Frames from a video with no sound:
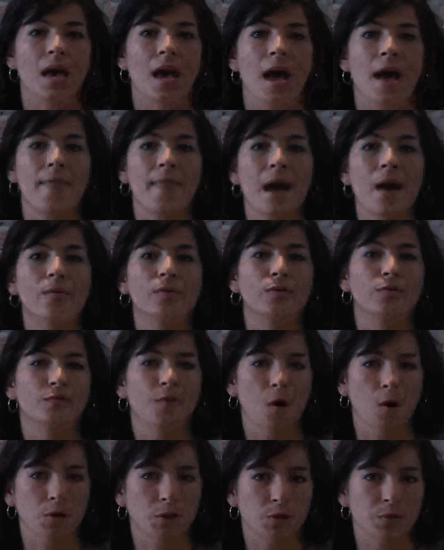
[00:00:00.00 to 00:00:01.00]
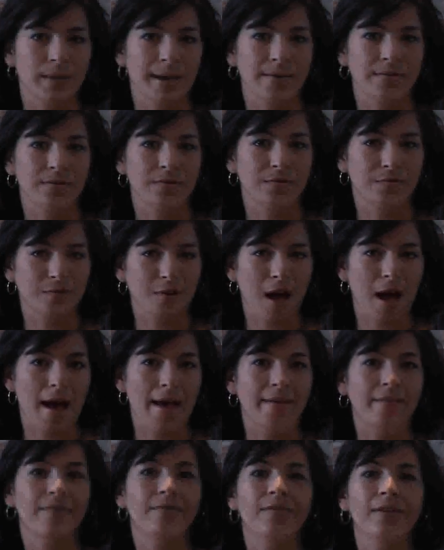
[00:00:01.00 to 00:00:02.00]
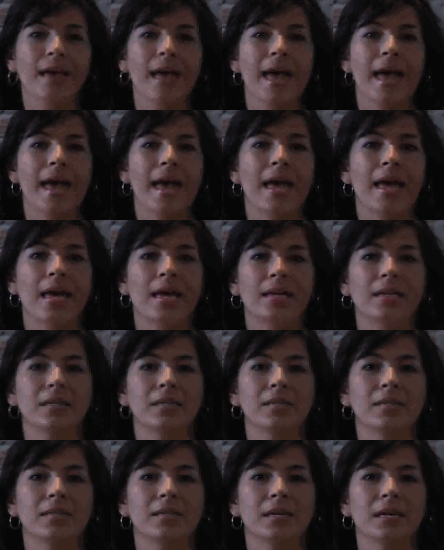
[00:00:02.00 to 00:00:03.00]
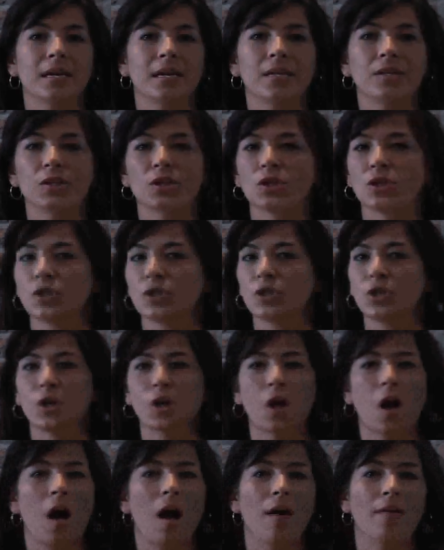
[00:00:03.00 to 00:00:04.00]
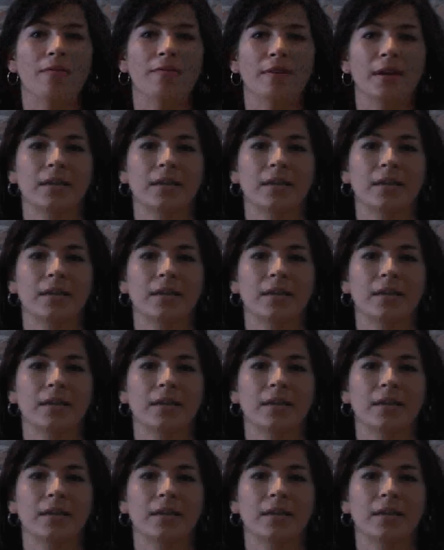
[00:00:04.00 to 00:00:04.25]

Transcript: And that was fall 2005, and it just took off.